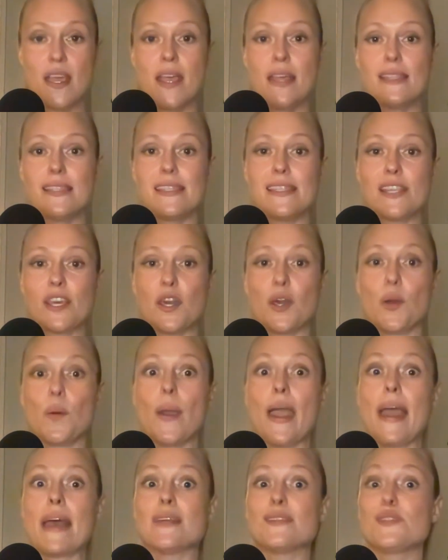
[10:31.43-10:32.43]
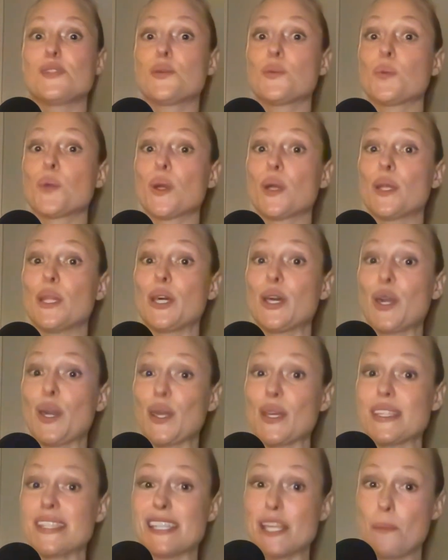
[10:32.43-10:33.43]
So as the roller
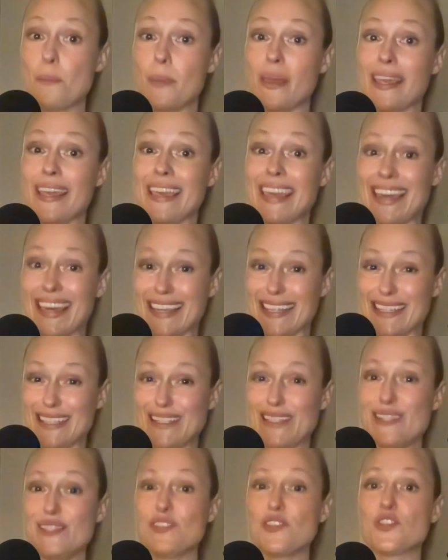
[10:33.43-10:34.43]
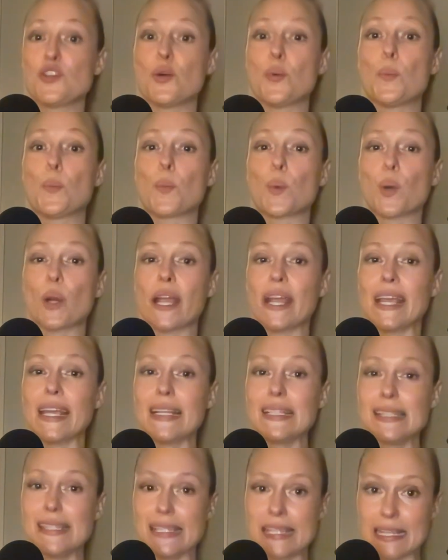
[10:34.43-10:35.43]
coaster begins, your
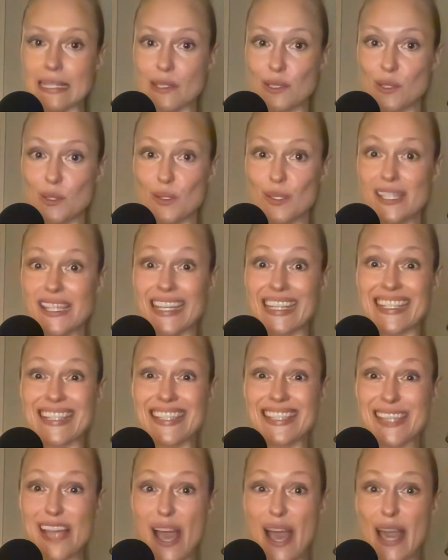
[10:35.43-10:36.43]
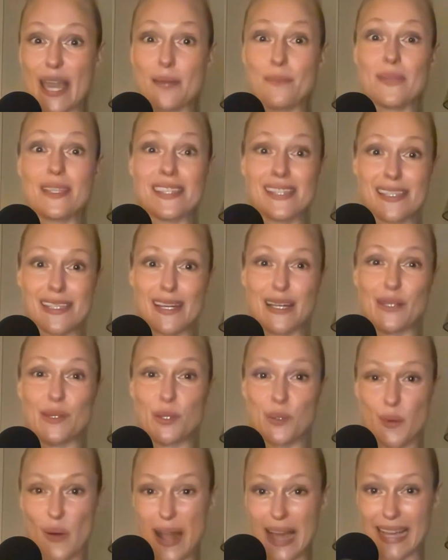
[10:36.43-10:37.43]
brain signals that it's time to start the
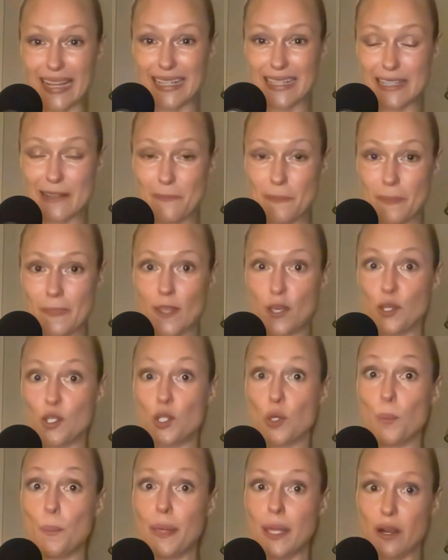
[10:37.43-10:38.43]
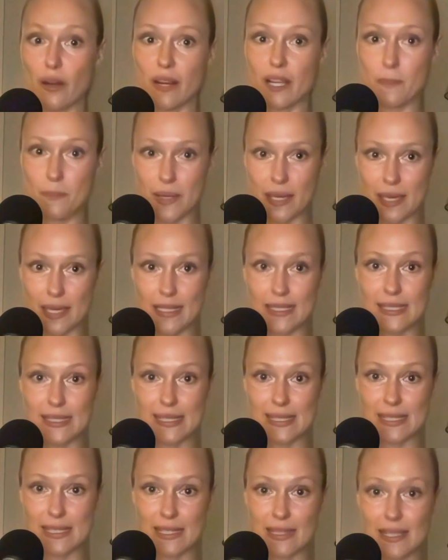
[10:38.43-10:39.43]
ride. Your period
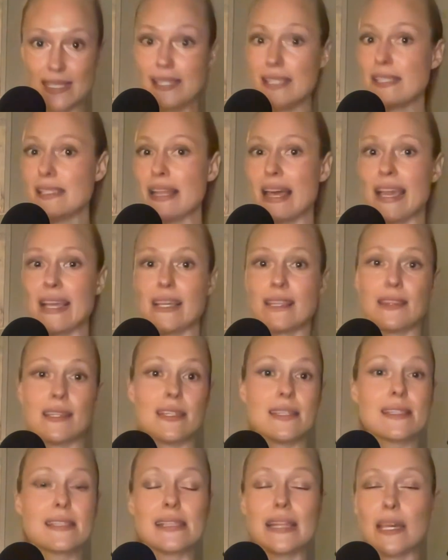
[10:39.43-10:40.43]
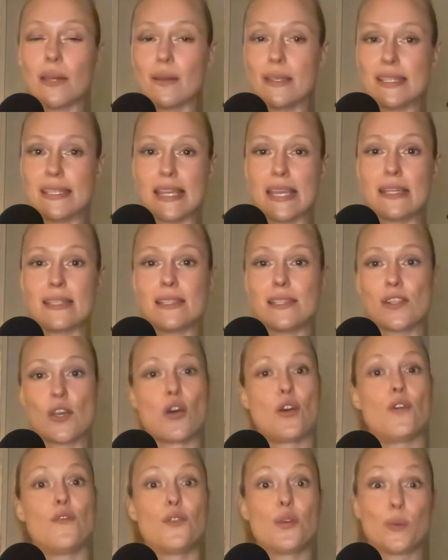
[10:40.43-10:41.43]
begins. This is like the slow ascent
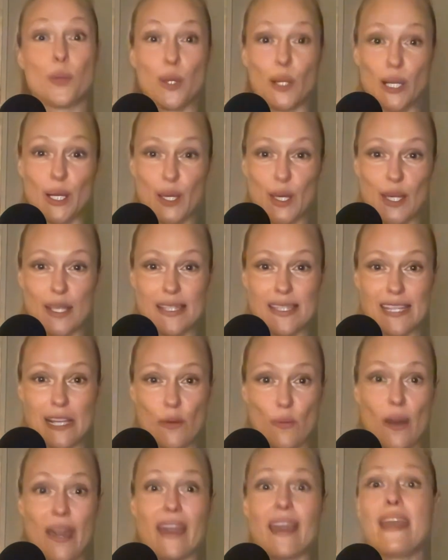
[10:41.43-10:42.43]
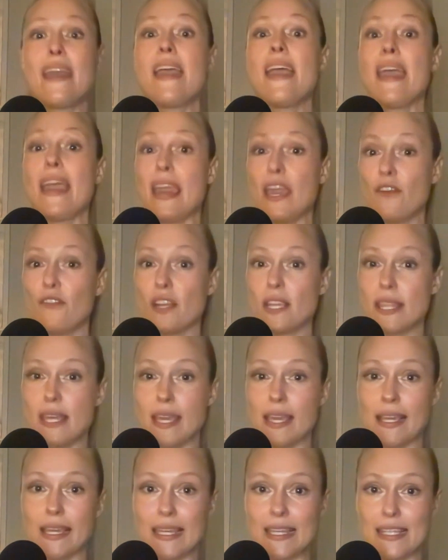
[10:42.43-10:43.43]
of the roller coaster where
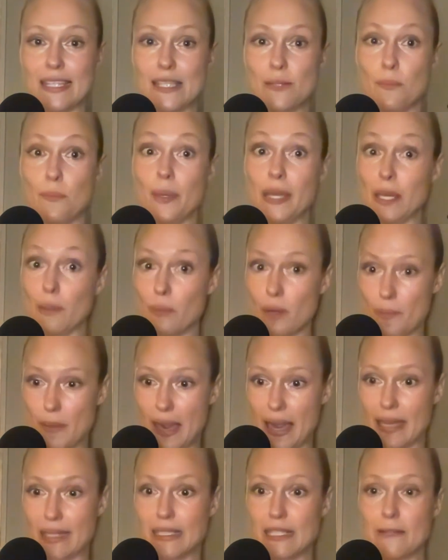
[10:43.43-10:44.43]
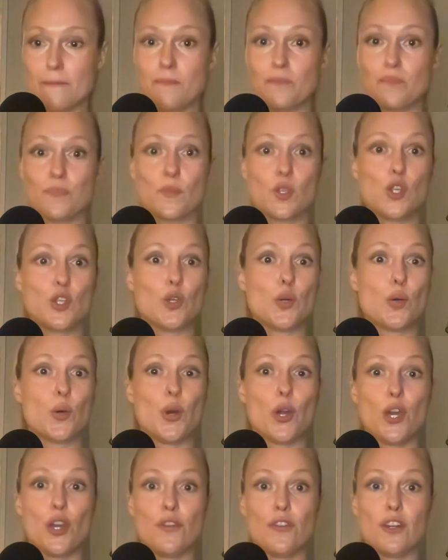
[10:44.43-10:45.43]
everything is being prepared. Your
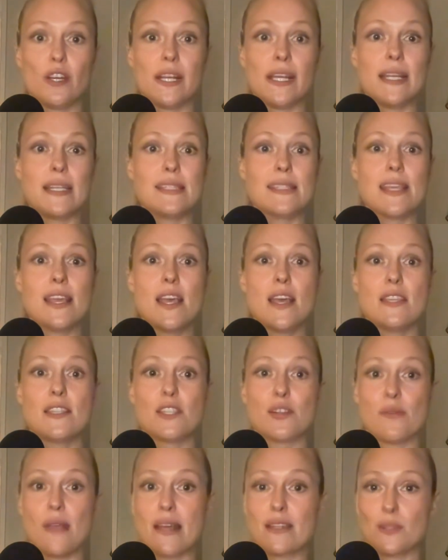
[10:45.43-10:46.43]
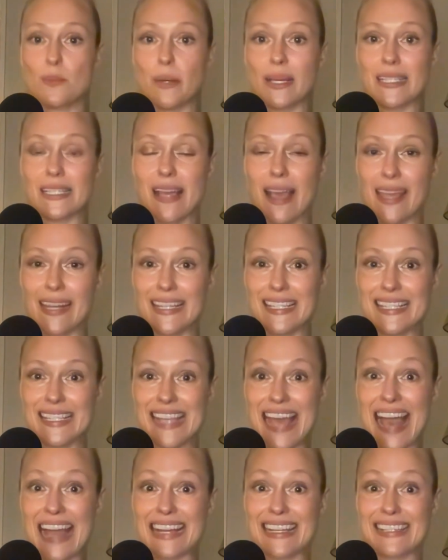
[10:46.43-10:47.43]
ovaries, surrounded by tiny
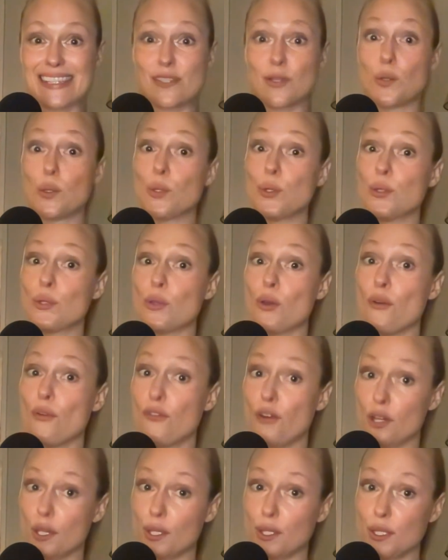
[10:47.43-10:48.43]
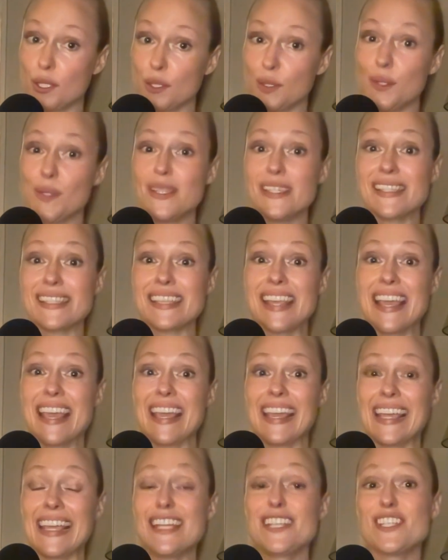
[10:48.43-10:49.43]
sacs called follicles,
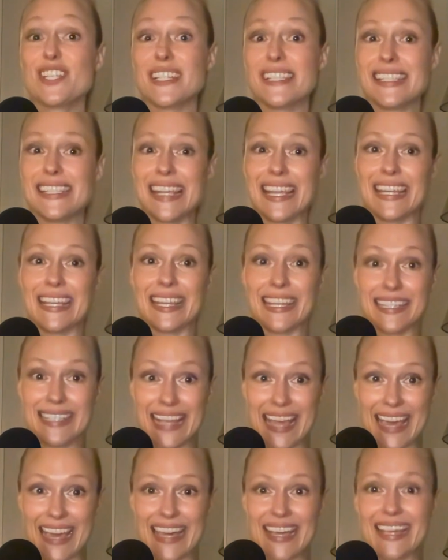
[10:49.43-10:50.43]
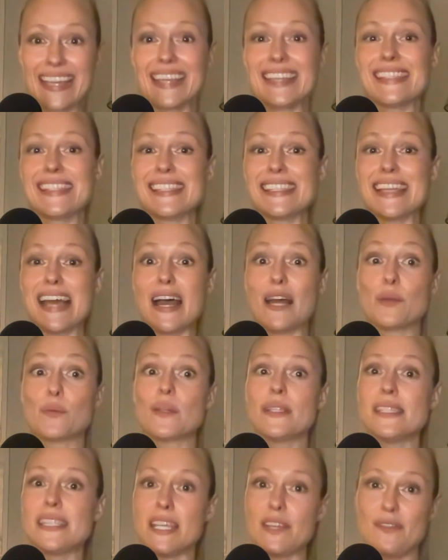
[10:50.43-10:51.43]
each containing an egg, start
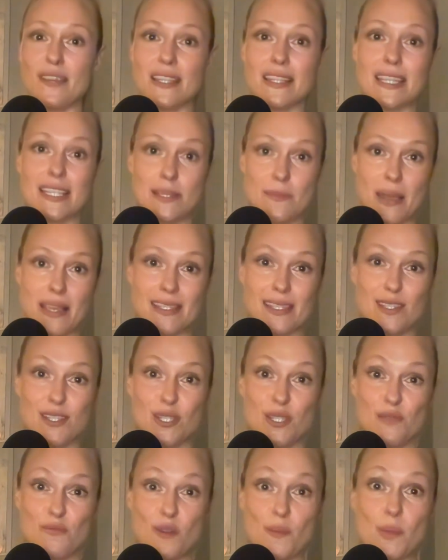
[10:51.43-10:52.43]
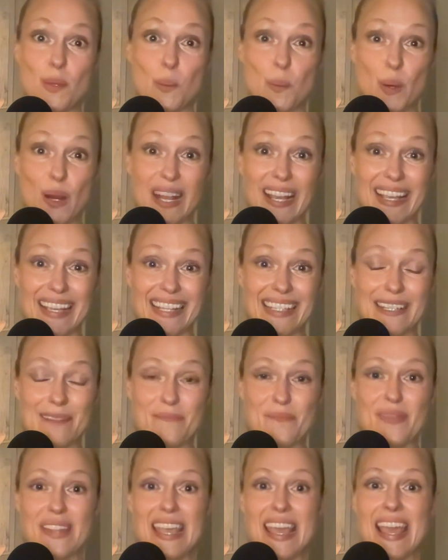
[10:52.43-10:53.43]
receiving these messages from the brain.
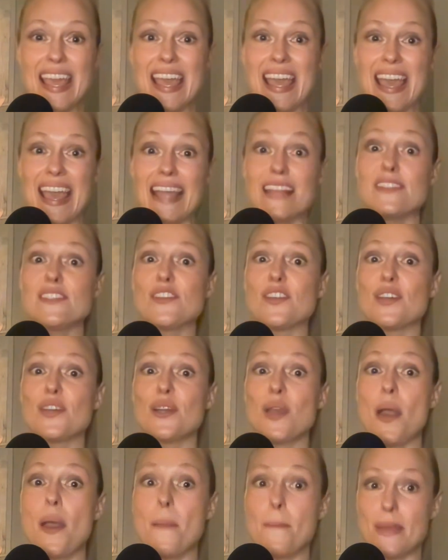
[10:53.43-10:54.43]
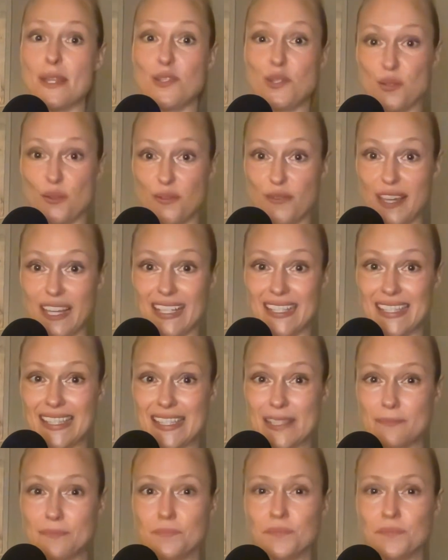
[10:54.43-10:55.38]
And so, menstrual phase.